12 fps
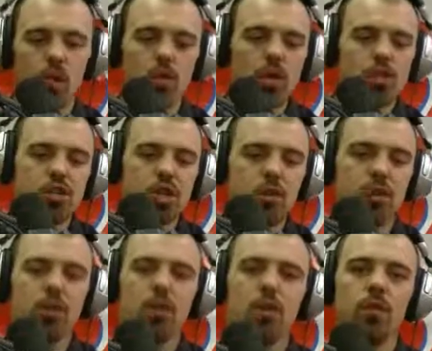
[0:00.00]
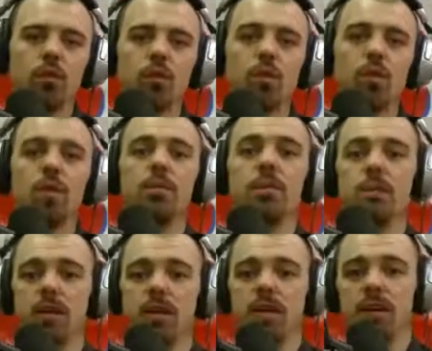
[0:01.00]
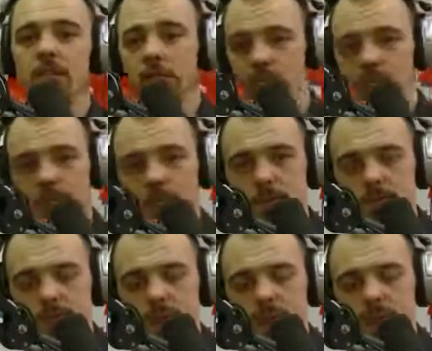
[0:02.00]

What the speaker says: I want to share with you a few community events.